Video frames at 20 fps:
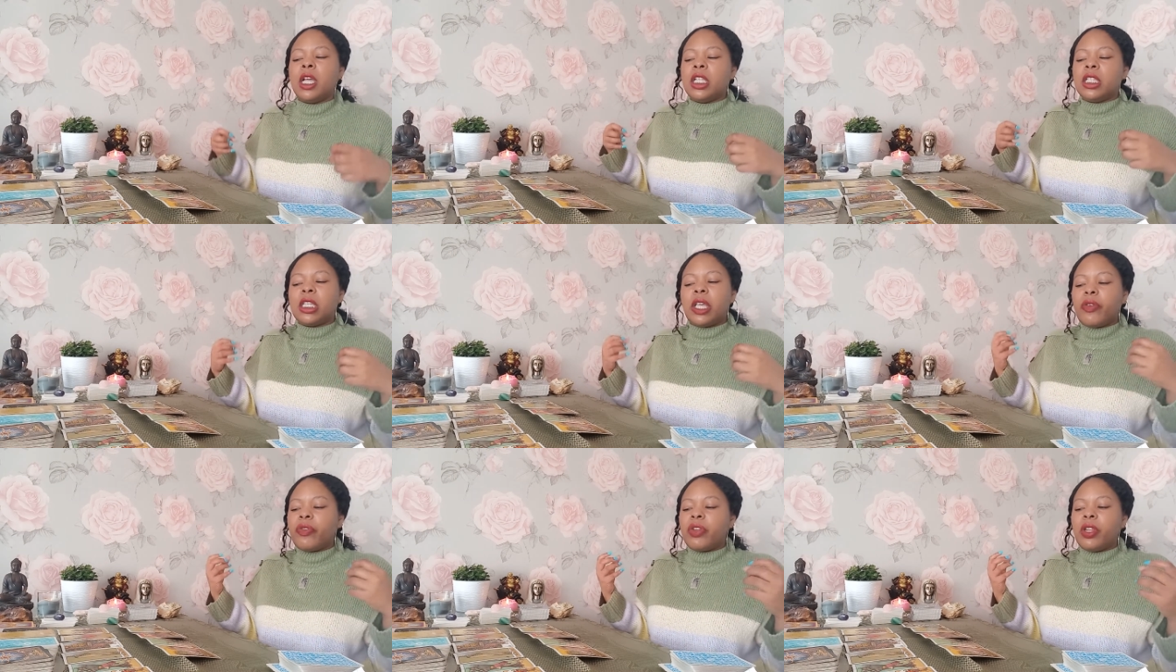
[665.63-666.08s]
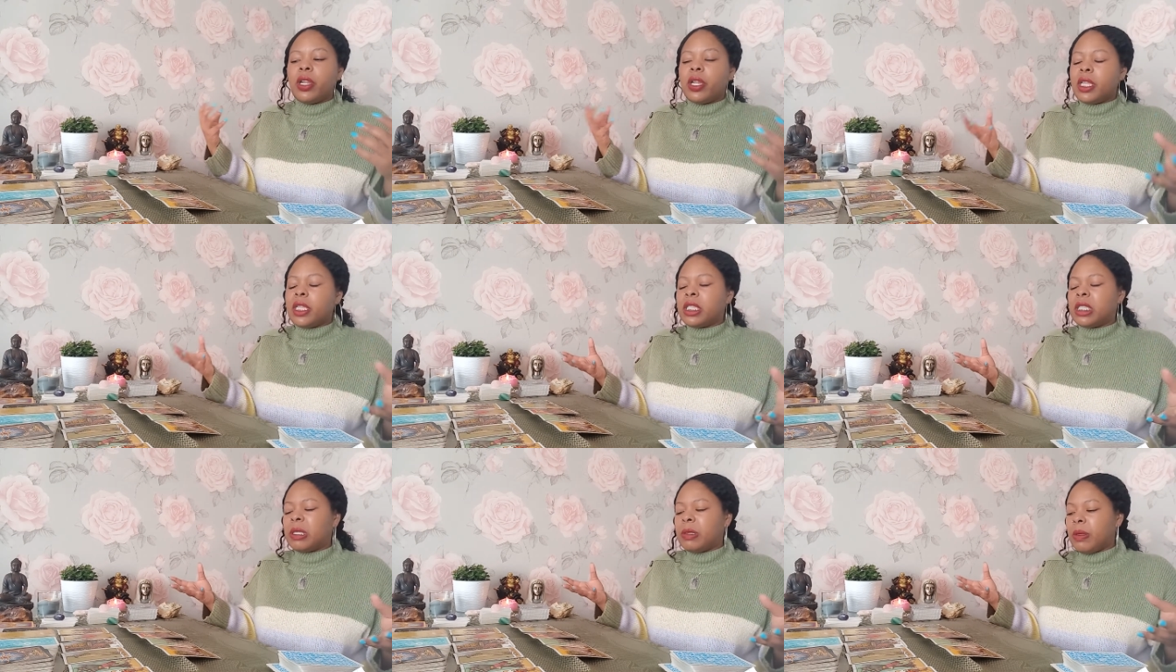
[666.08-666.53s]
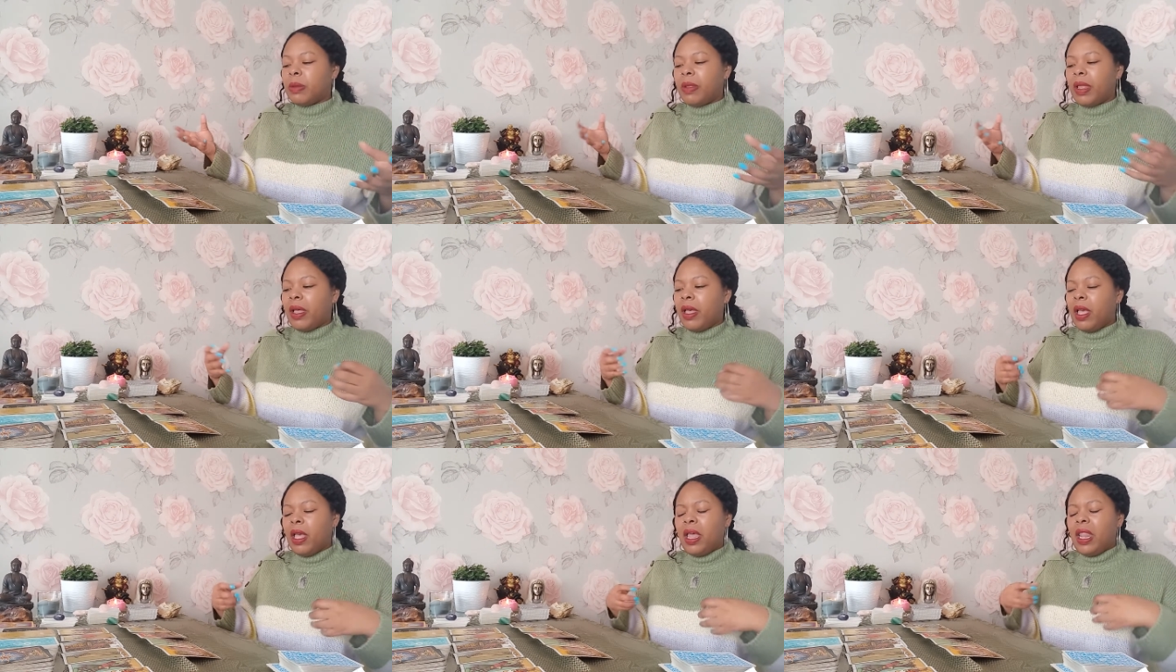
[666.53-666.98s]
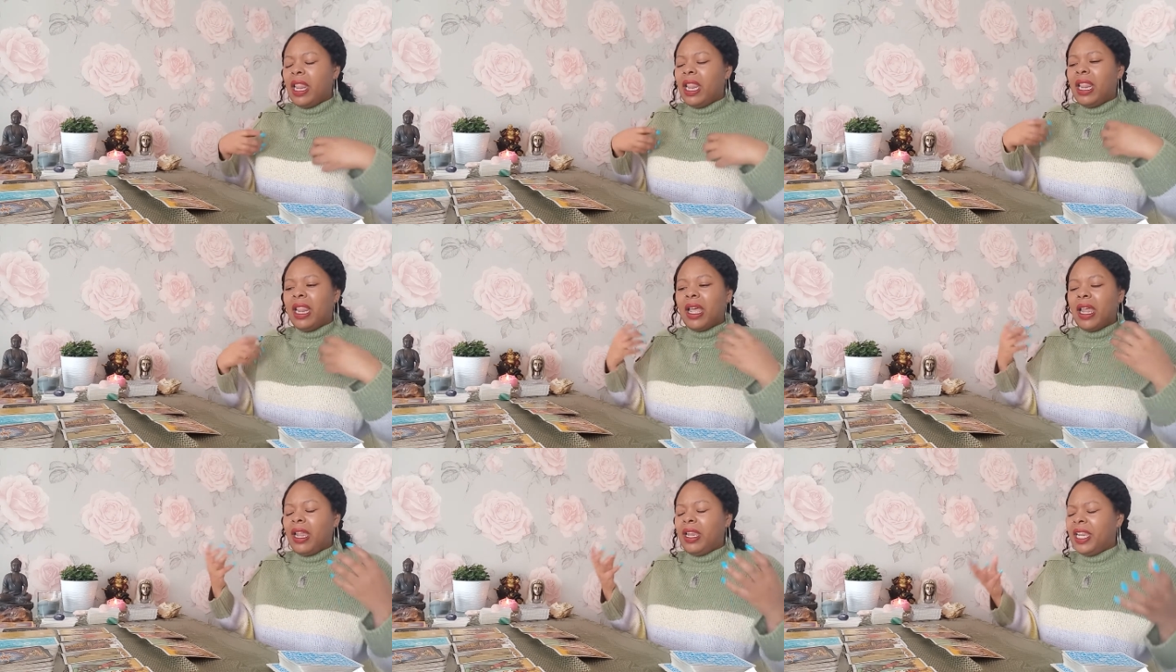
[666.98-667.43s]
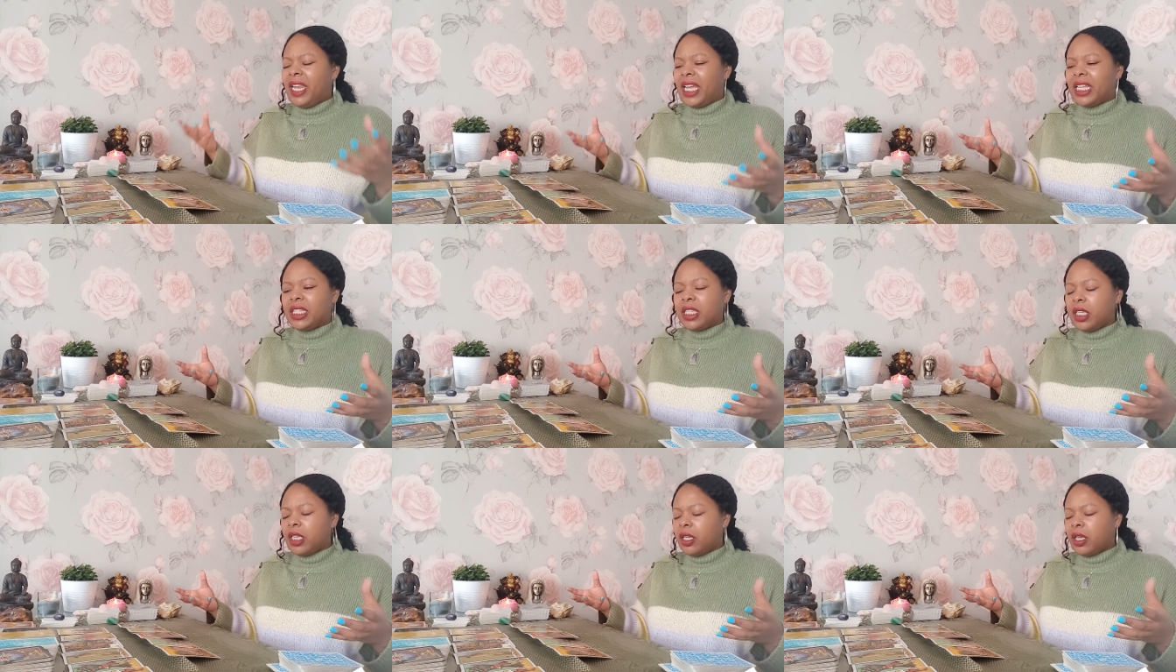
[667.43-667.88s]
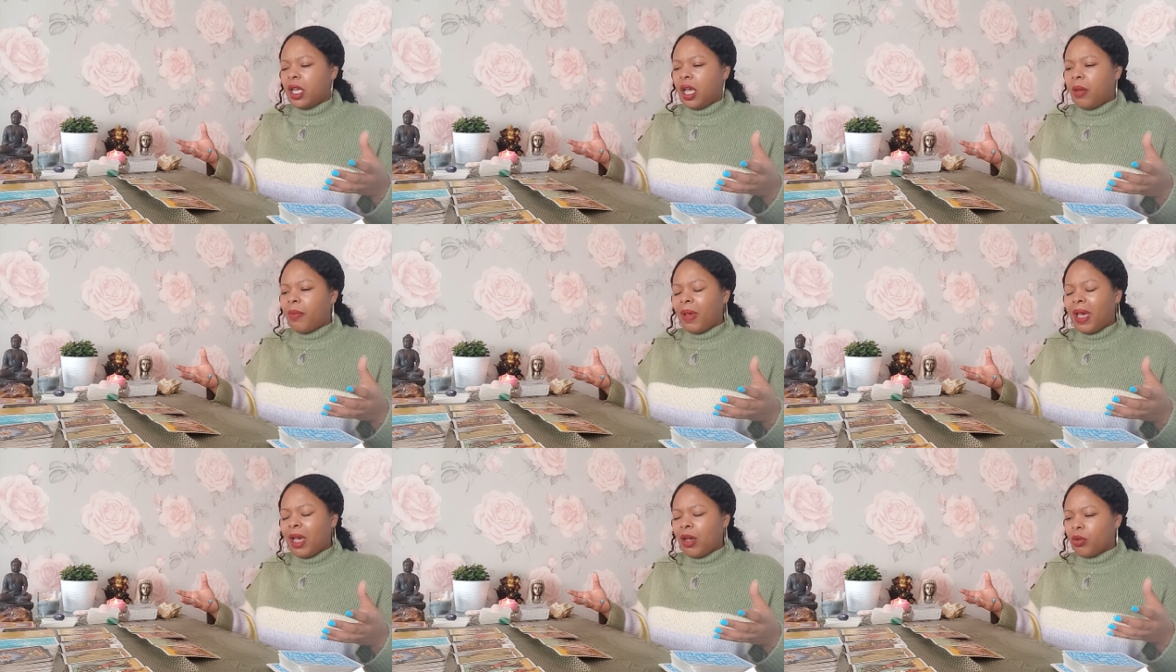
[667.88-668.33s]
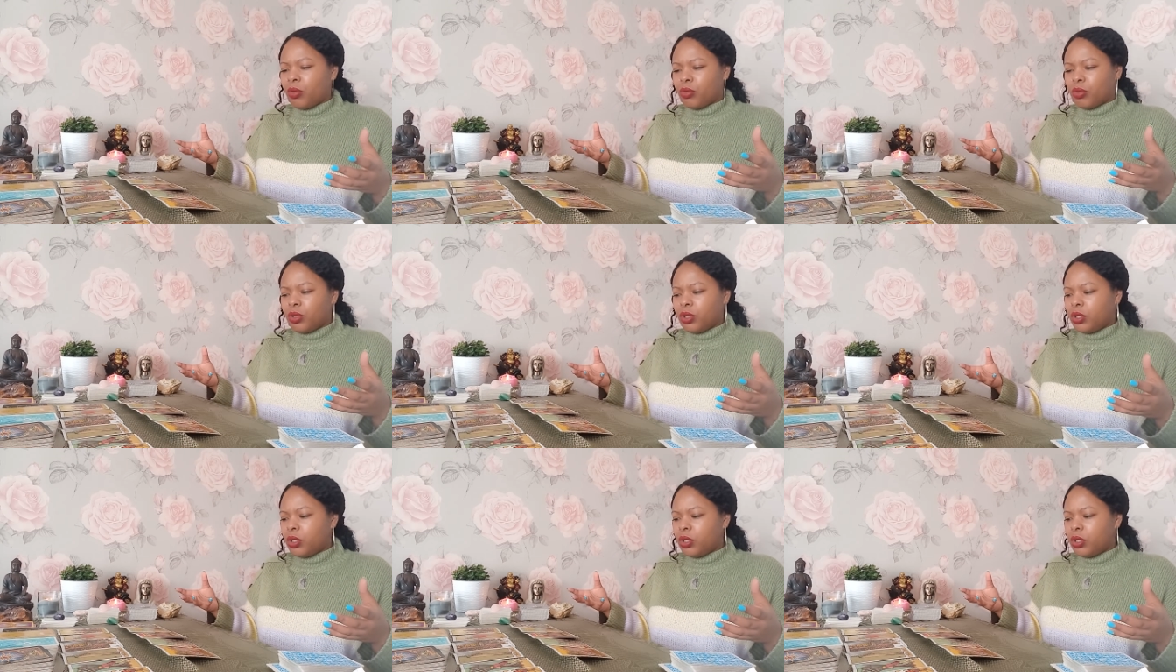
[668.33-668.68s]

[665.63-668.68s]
Definitely let it come out.